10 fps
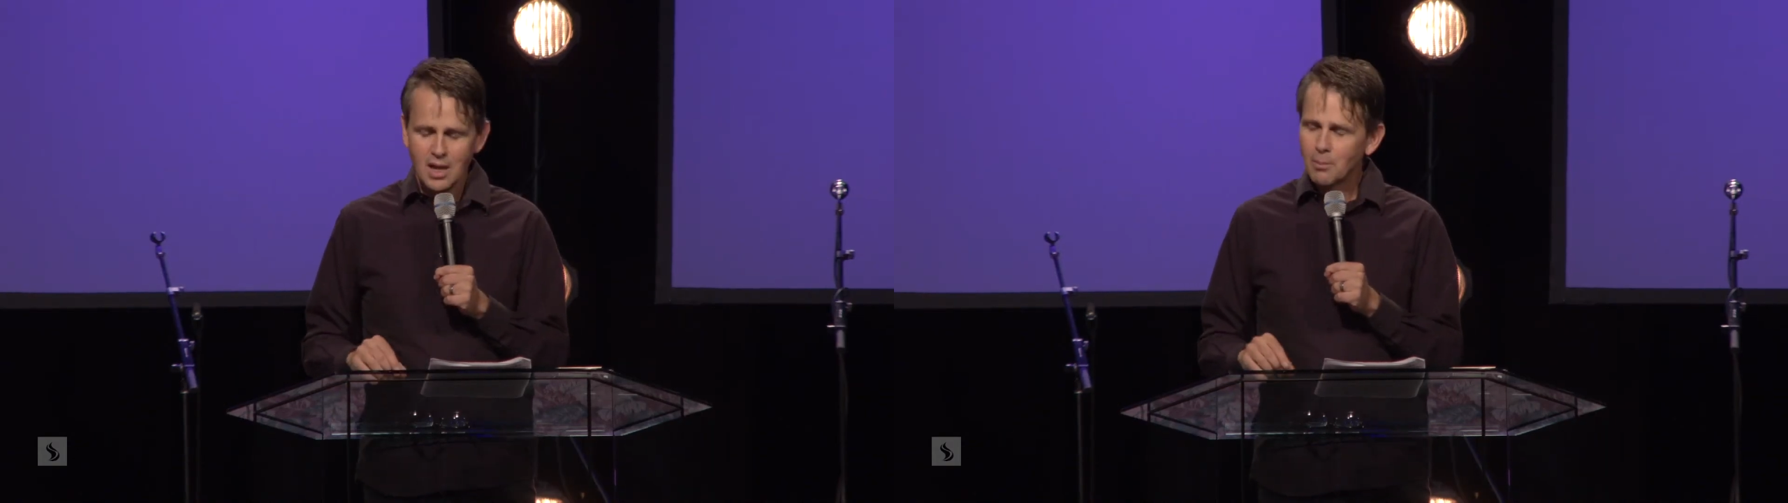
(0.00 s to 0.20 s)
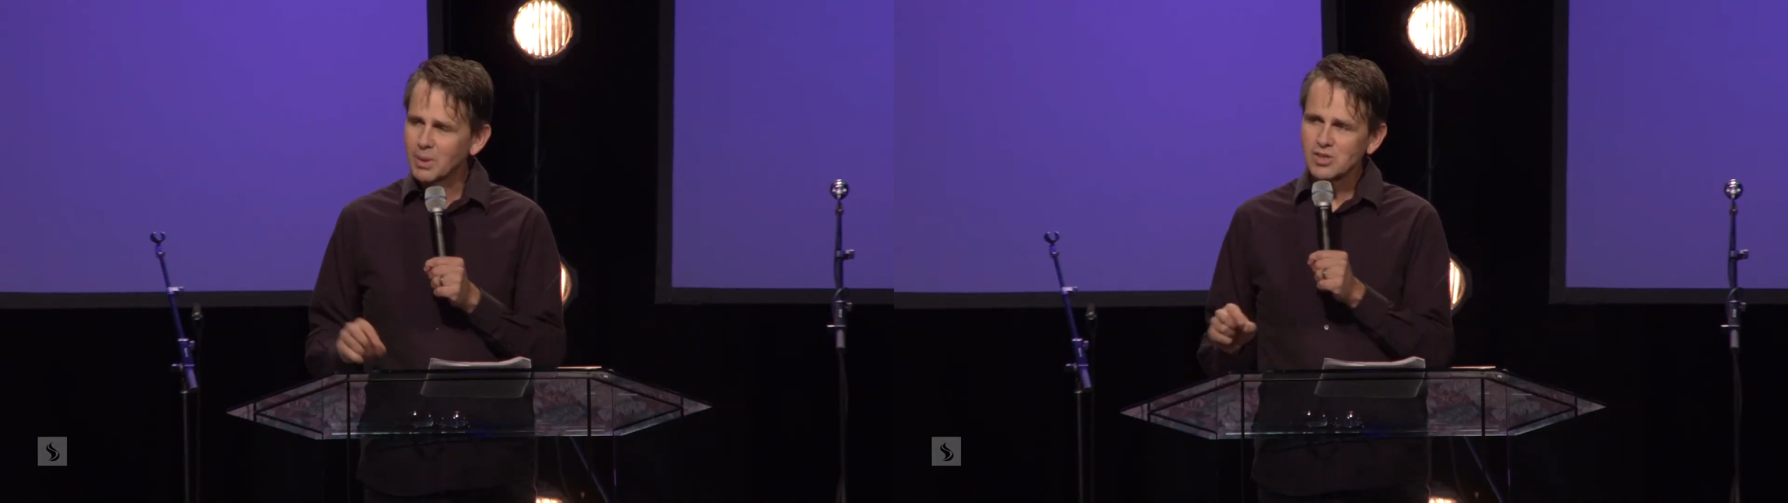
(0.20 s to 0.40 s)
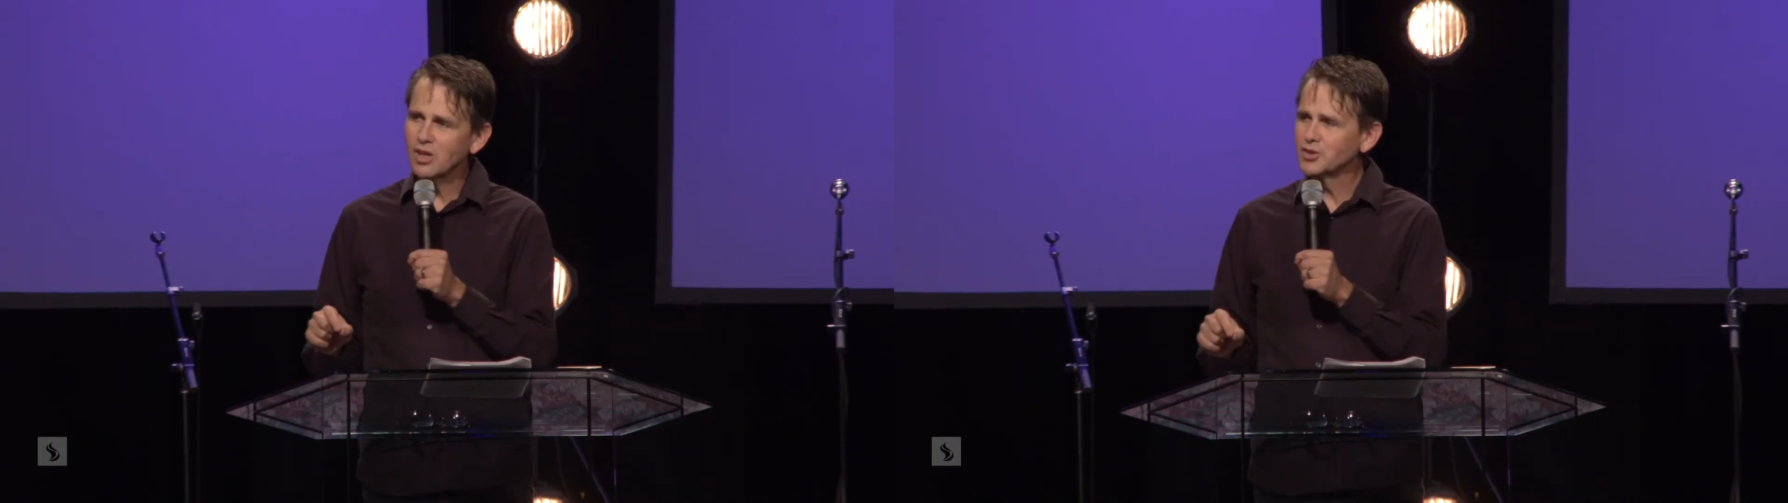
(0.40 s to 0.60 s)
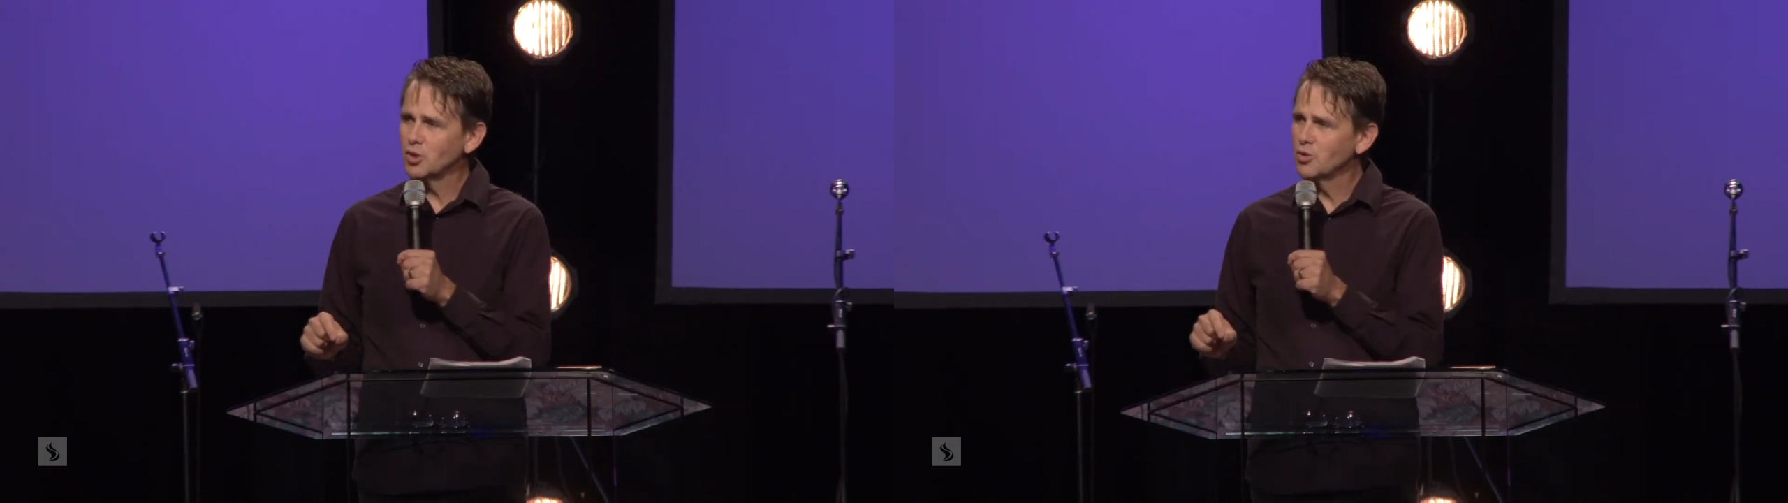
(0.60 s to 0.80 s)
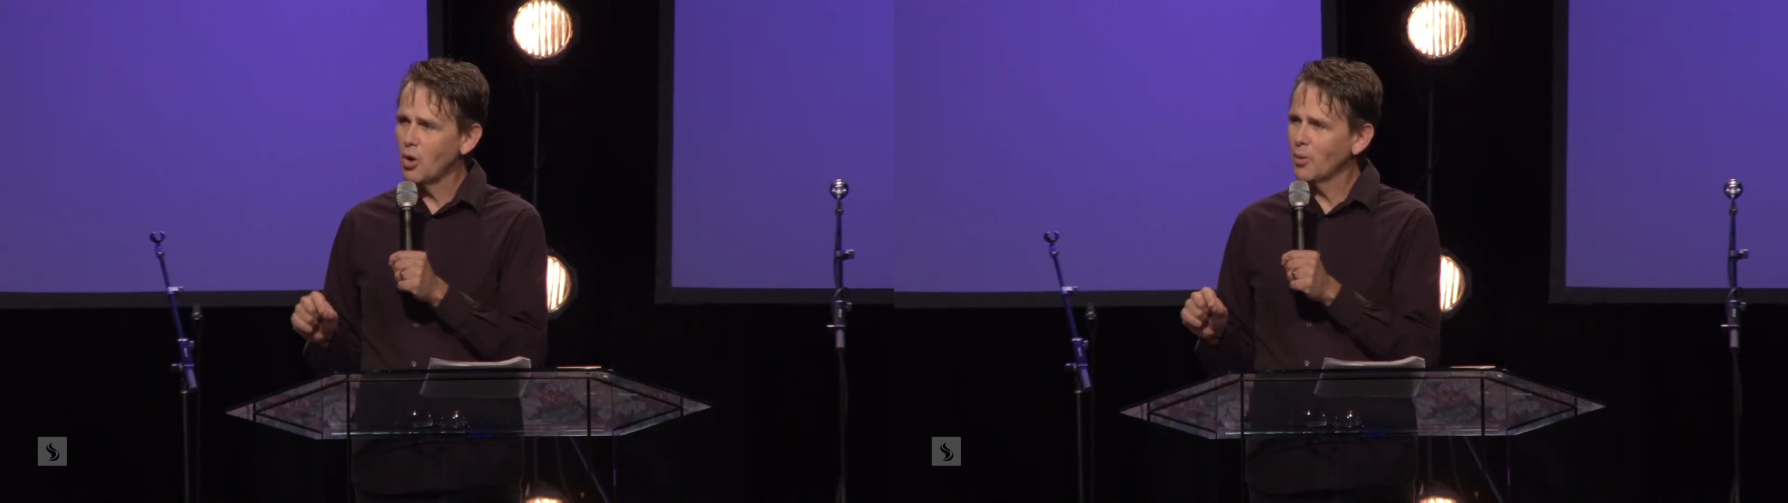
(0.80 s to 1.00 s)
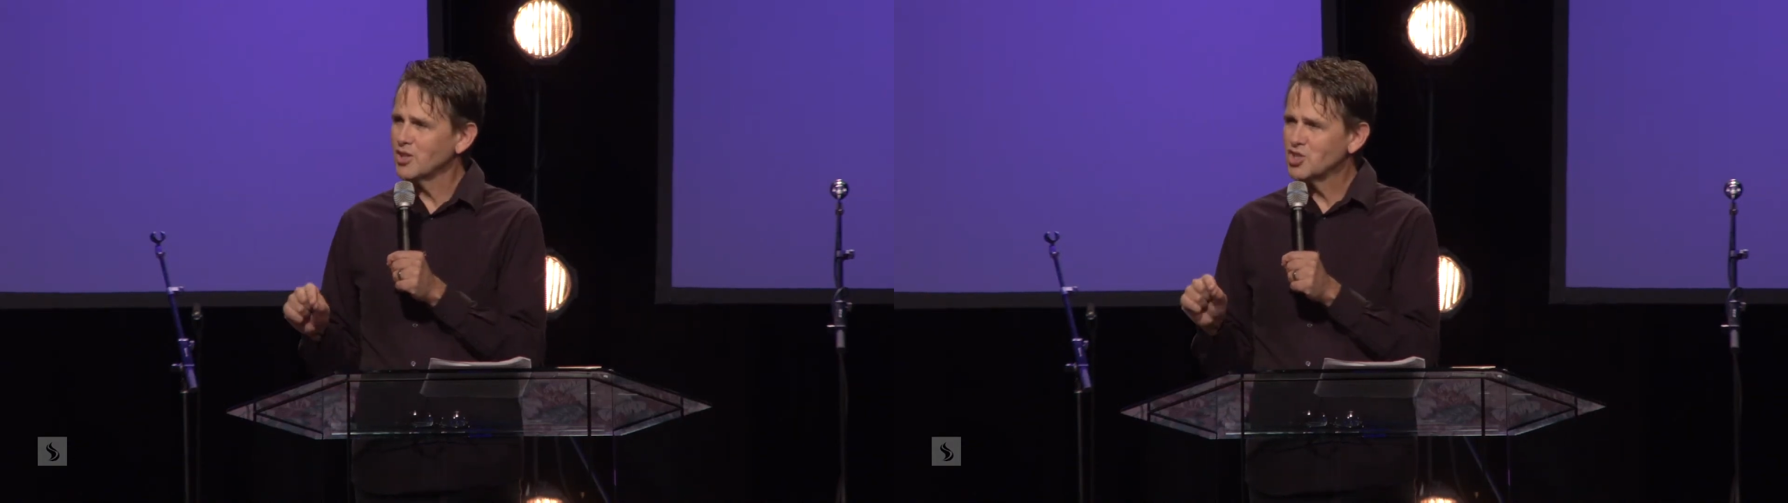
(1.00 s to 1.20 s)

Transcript: but it's also knowing